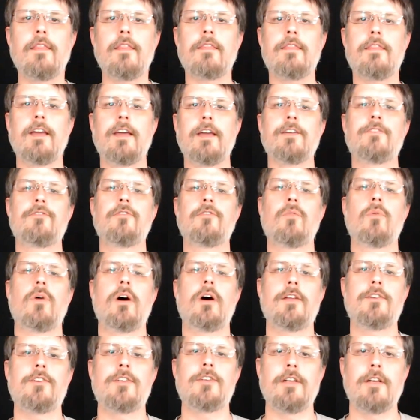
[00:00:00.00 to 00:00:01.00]
Thanks for
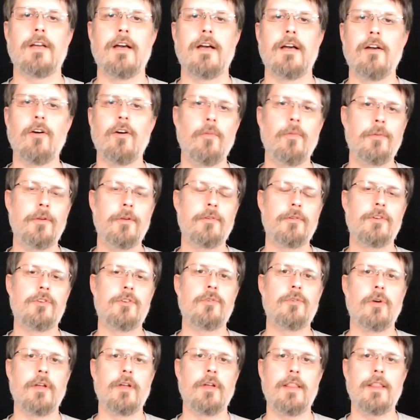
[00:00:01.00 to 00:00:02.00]
watching. I hope you
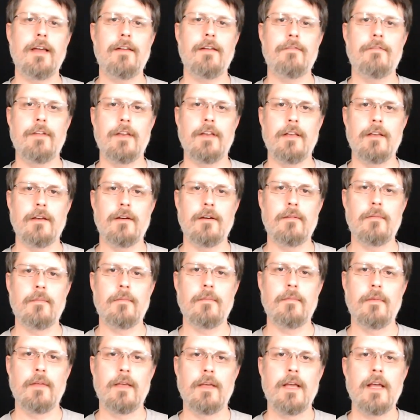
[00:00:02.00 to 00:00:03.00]
enjoyed that video.
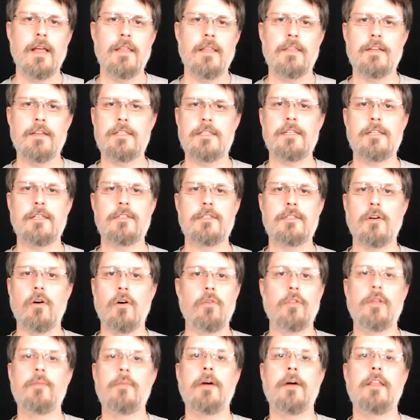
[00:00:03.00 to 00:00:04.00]
This is
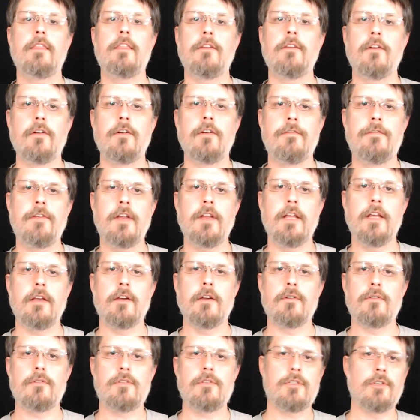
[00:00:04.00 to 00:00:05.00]
only my third
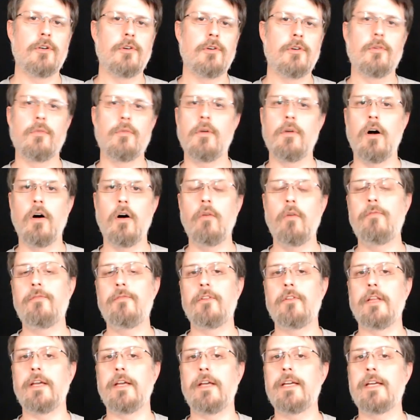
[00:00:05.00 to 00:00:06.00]
video, so
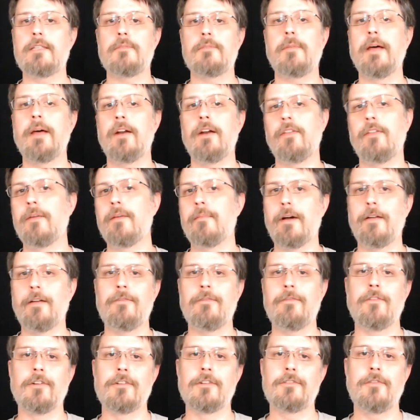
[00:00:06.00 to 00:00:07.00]
hopefully it's better than my
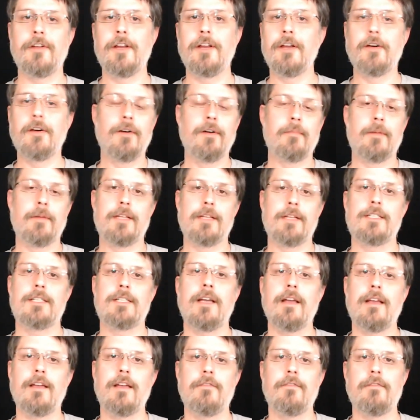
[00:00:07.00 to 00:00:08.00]
first video and my
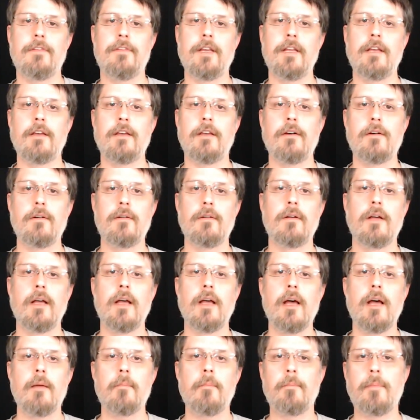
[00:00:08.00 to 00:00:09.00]
second video.
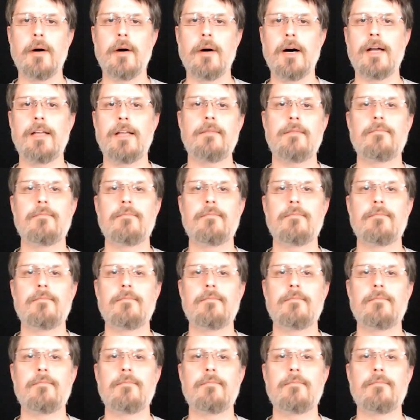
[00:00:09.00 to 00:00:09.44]
But